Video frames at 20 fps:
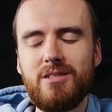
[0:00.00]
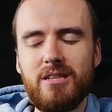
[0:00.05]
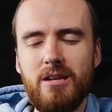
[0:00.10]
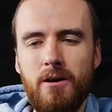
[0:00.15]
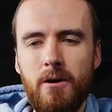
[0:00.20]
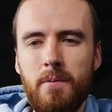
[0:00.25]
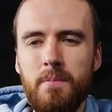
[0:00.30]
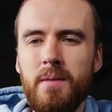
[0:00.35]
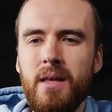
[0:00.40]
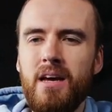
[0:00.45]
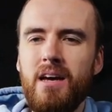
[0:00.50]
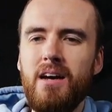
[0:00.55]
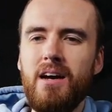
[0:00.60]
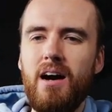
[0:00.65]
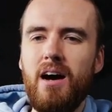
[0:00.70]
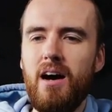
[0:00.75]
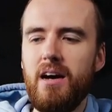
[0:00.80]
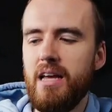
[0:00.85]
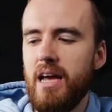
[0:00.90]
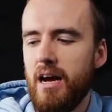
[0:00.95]
So
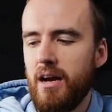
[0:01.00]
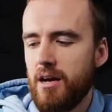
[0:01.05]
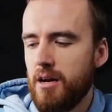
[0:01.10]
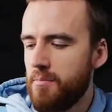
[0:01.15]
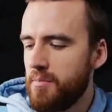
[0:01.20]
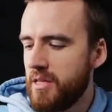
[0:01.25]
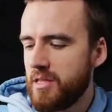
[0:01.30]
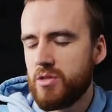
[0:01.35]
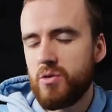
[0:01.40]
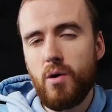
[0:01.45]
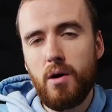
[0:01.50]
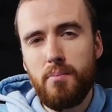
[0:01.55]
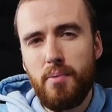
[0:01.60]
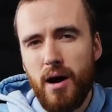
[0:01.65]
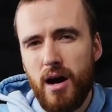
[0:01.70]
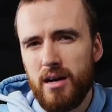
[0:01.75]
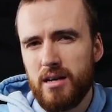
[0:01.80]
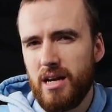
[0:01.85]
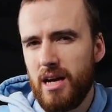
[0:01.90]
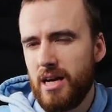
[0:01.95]
yeah, come listen to our
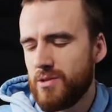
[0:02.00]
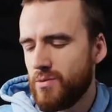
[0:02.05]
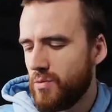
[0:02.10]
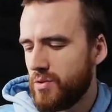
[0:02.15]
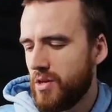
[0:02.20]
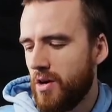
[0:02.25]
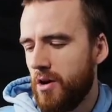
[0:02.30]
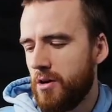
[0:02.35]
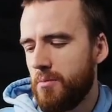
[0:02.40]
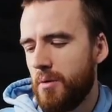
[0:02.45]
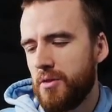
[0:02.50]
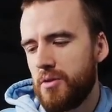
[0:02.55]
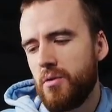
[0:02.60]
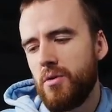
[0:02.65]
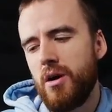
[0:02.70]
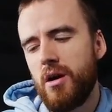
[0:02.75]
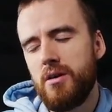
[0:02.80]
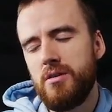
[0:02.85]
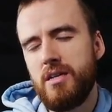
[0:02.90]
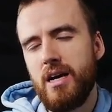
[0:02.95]
podcast. We'll talk about
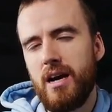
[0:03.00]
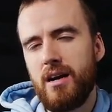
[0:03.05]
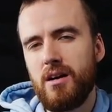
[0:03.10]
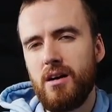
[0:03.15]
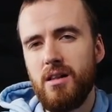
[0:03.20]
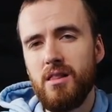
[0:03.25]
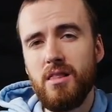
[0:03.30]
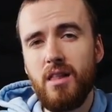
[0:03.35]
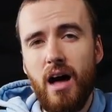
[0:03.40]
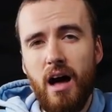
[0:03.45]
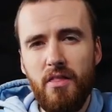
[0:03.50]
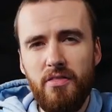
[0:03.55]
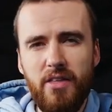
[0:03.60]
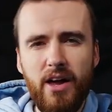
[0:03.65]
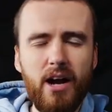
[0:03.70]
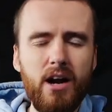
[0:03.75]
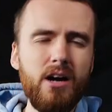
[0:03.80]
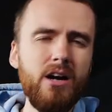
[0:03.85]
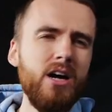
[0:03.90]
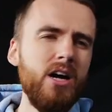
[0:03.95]
our deck a lot
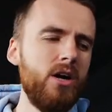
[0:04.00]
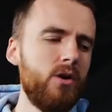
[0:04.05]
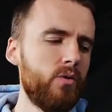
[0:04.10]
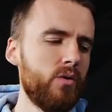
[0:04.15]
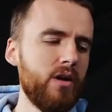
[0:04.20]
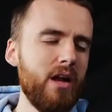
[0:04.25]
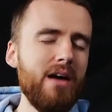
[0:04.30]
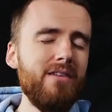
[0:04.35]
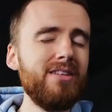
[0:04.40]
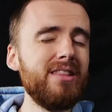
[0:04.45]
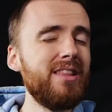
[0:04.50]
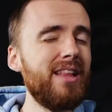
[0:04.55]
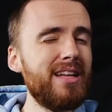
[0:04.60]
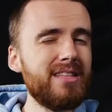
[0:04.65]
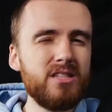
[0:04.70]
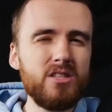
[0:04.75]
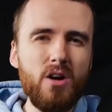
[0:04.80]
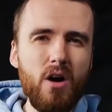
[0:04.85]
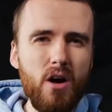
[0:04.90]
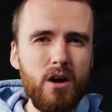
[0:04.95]
there. We're going to have a
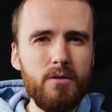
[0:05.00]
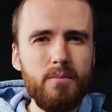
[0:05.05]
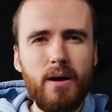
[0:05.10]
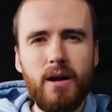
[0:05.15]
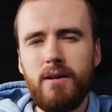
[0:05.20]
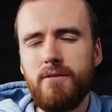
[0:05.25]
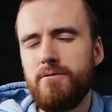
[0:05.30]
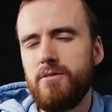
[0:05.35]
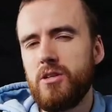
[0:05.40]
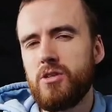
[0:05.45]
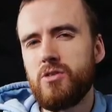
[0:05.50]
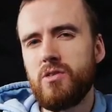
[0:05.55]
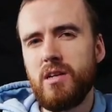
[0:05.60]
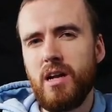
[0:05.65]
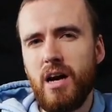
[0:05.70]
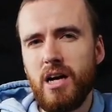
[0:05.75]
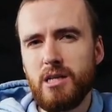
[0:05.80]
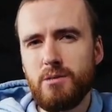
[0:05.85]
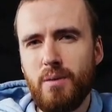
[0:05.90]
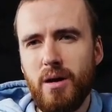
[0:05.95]
Let's Talk About It featuring
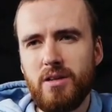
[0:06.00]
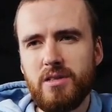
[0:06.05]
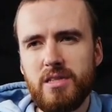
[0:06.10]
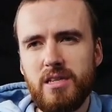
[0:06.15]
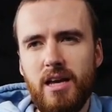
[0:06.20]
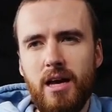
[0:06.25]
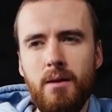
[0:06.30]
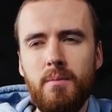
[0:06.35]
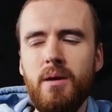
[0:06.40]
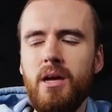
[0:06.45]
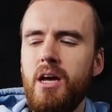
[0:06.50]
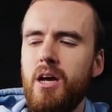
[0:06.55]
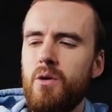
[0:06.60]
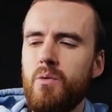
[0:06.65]
Icebound Slam.